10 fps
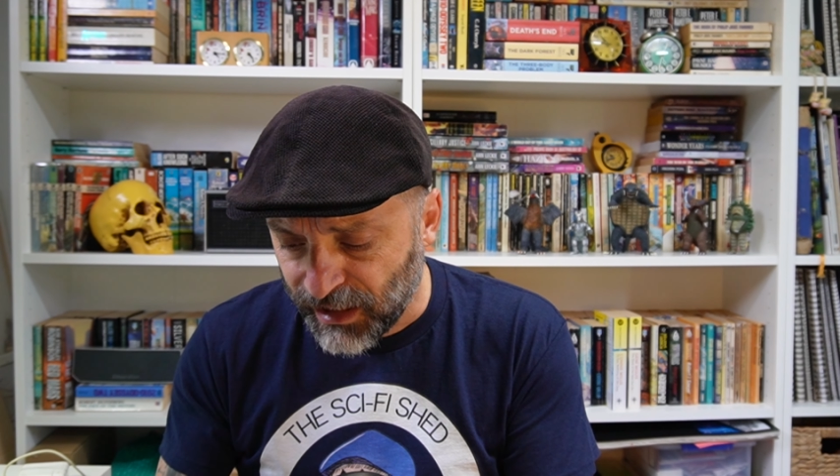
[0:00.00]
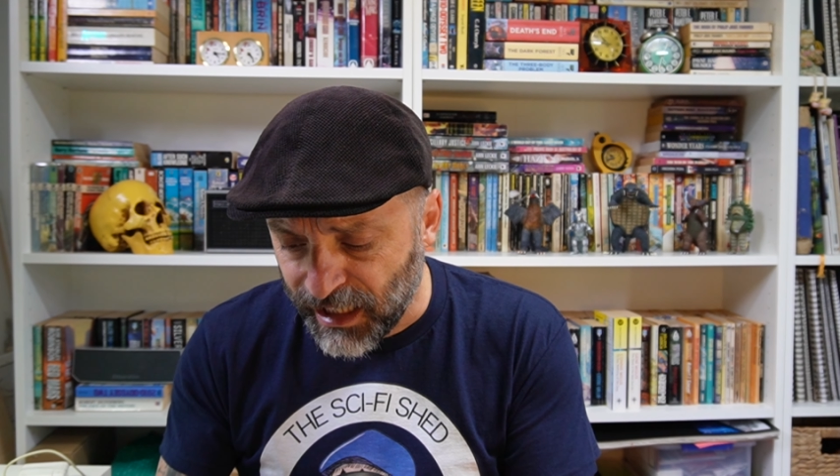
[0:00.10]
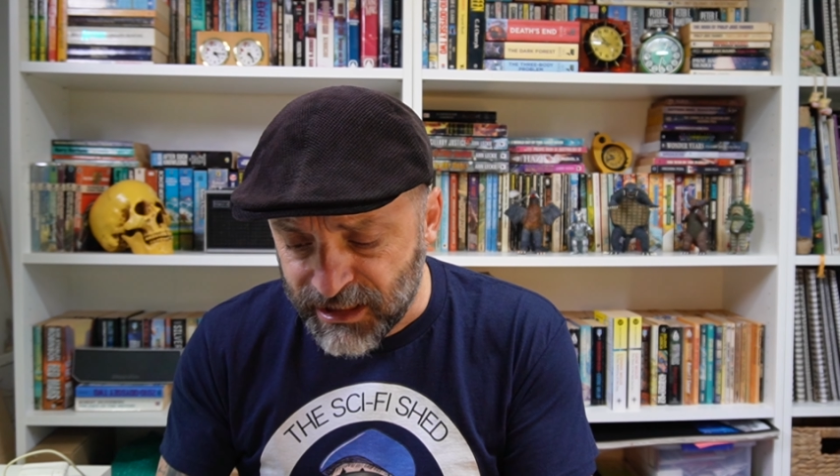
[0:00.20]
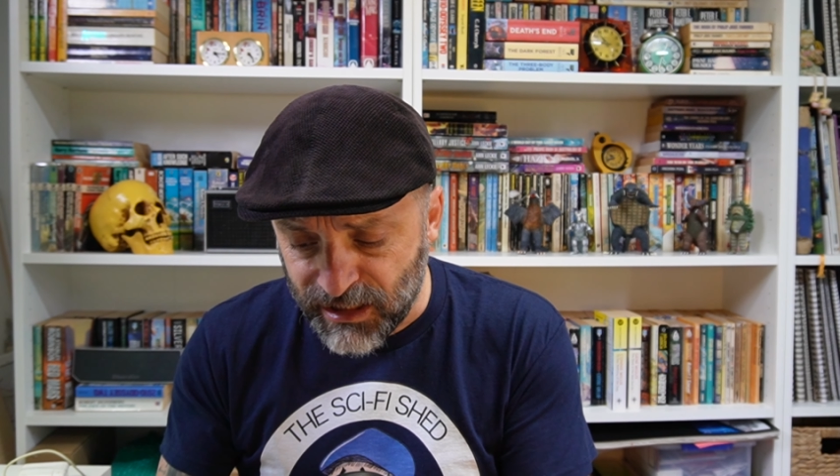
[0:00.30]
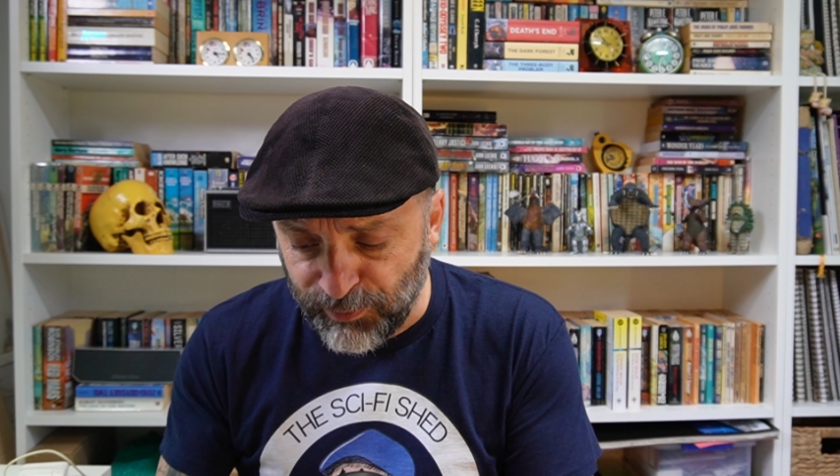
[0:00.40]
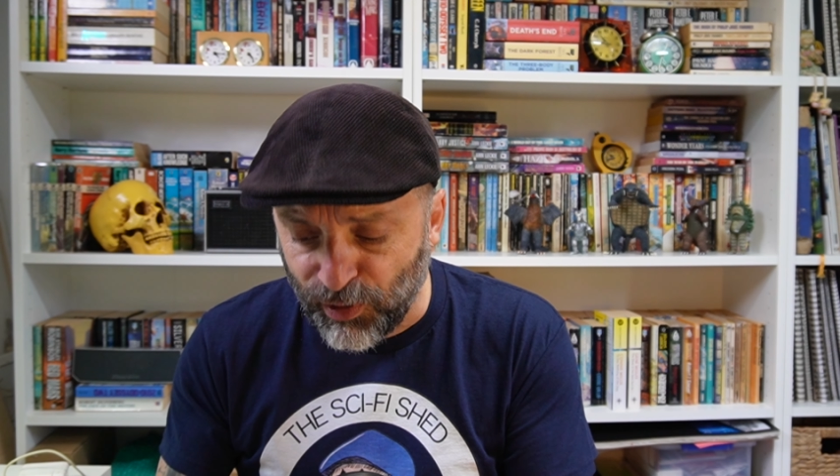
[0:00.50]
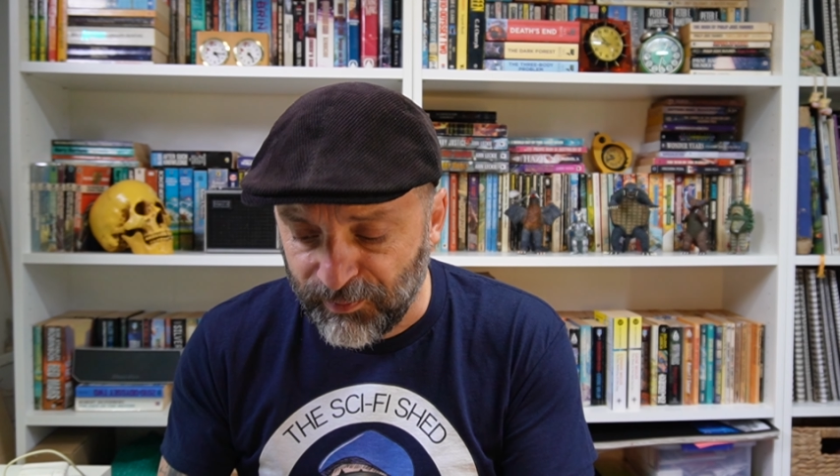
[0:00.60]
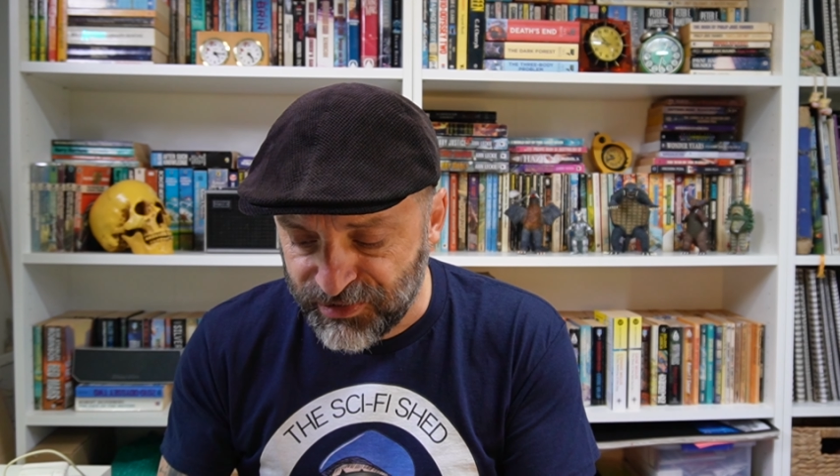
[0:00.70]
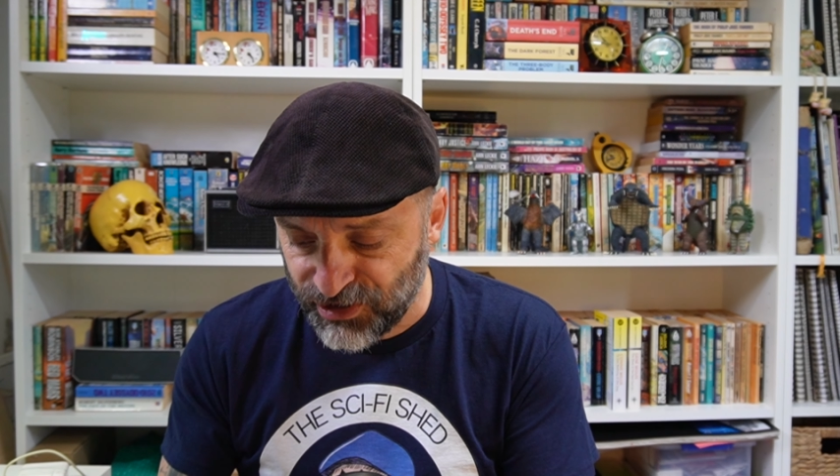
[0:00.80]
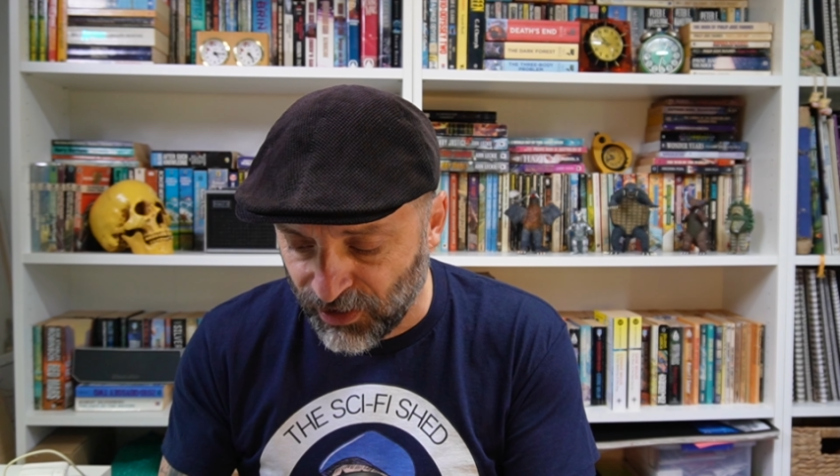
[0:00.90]
It's a
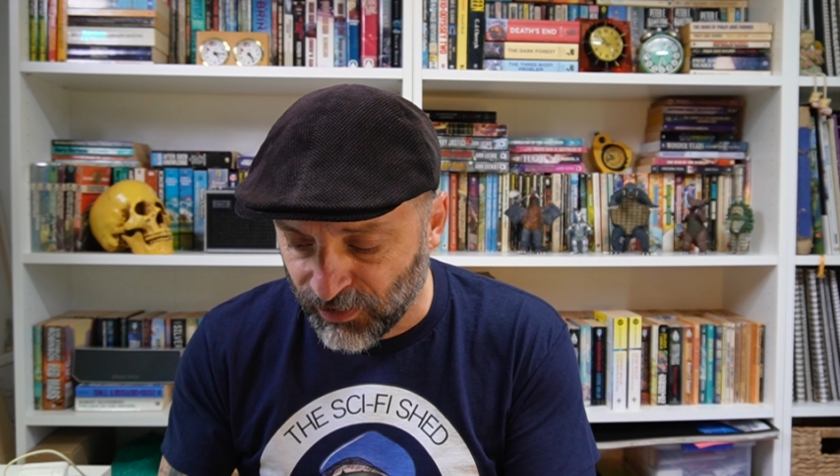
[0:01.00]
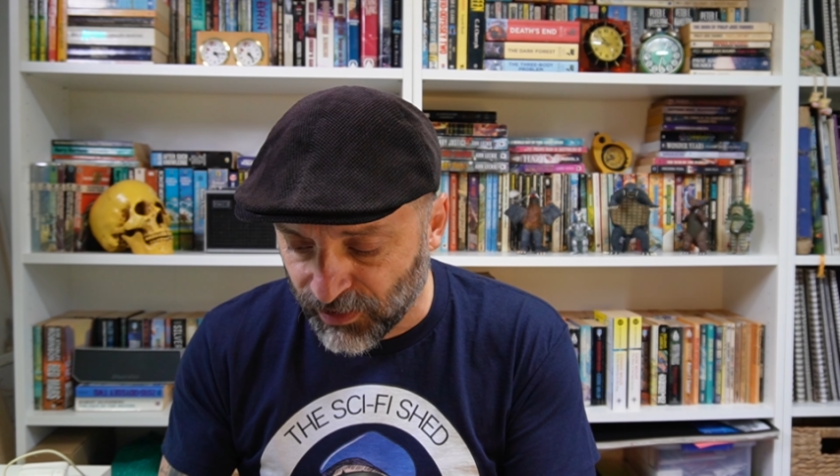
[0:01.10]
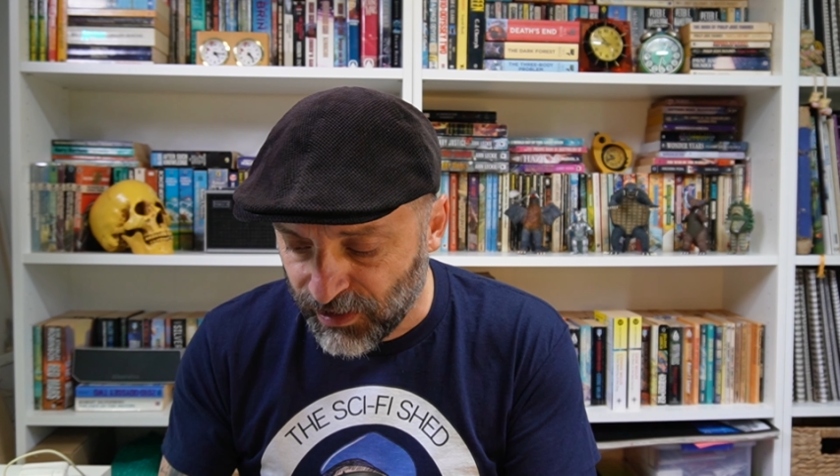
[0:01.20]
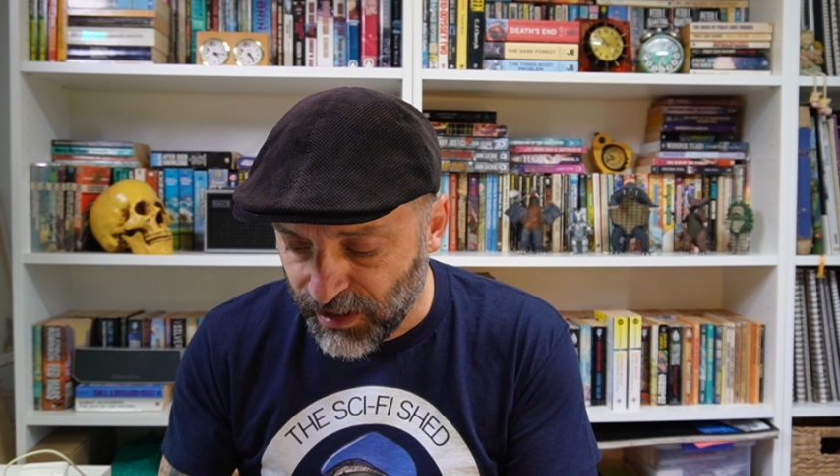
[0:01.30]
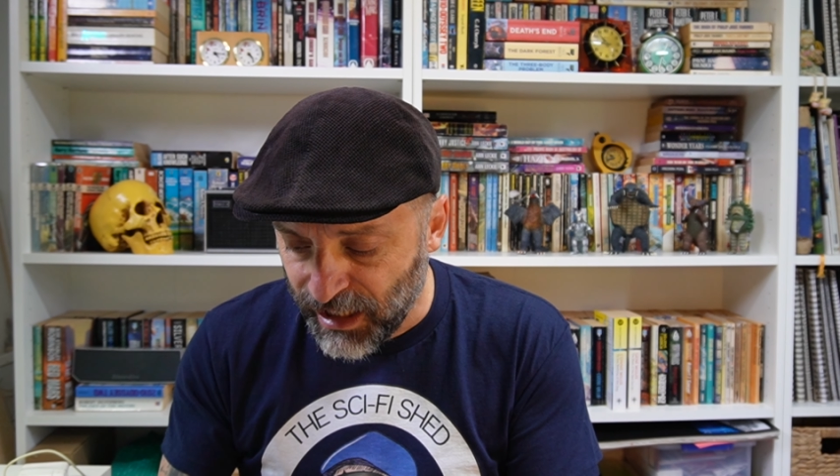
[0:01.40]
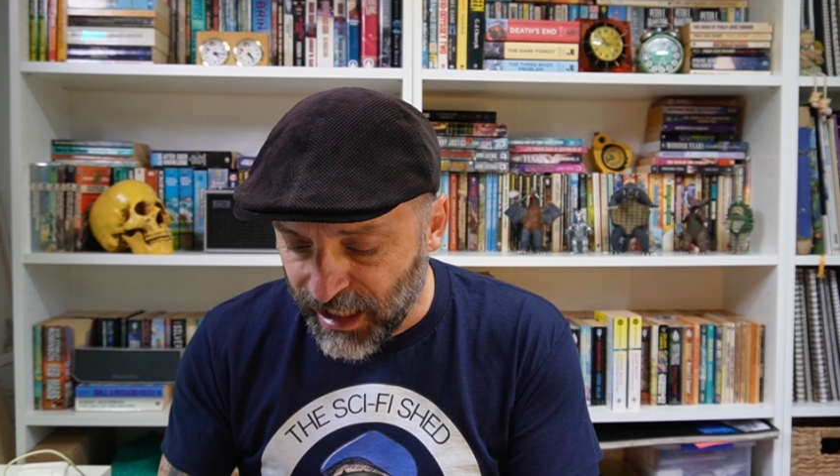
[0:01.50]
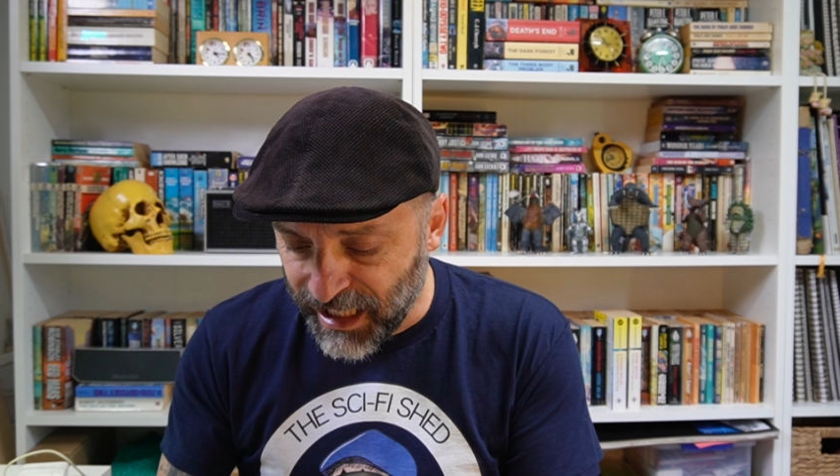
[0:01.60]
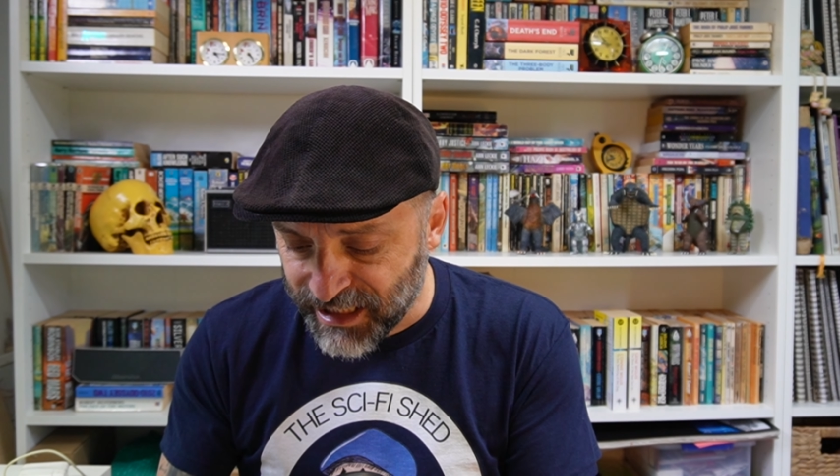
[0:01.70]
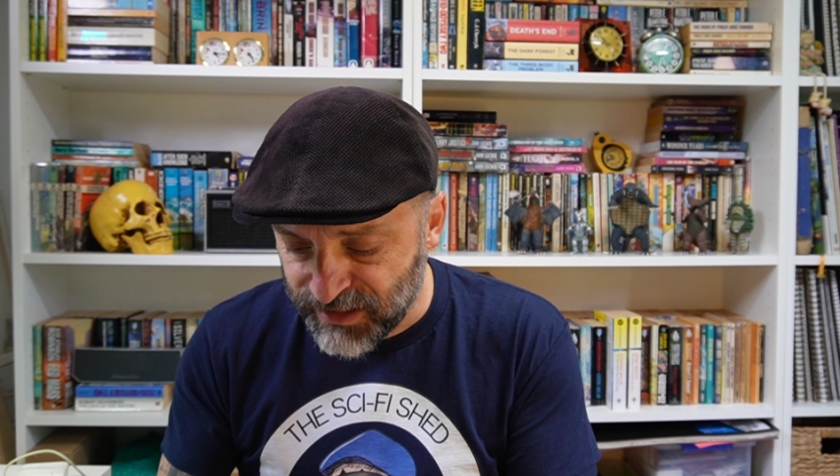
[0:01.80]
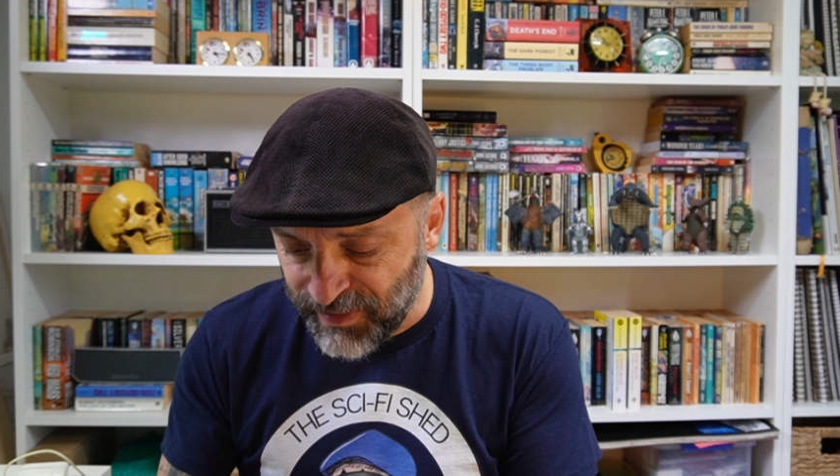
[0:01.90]
pop song. It's